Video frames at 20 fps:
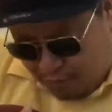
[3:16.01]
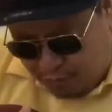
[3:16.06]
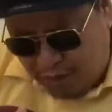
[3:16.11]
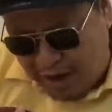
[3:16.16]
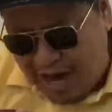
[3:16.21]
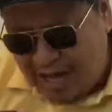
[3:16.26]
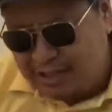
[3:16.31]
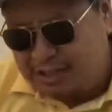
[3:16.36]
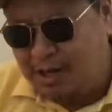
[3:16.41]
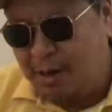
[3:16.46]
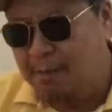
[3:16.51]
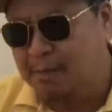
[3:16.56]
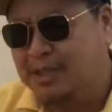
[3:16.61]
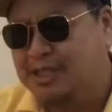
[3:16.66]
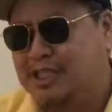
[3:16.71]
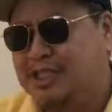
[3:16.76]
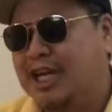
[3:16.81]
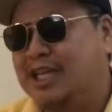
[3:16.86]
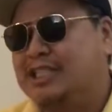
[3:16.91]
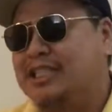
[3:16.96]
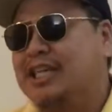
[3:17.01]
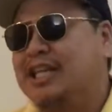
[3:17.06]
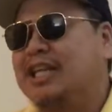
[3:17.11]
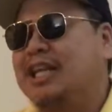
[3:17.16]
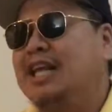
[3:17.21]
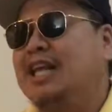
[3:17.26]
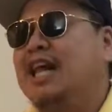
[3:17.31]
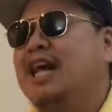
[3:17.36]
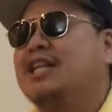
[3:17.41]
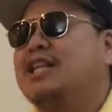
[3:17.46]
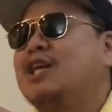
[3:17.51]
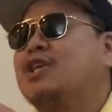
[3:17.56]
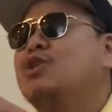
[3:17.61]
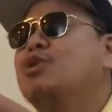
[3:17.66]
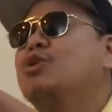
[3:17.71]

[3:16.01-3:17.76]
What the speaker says: rise up majestically like they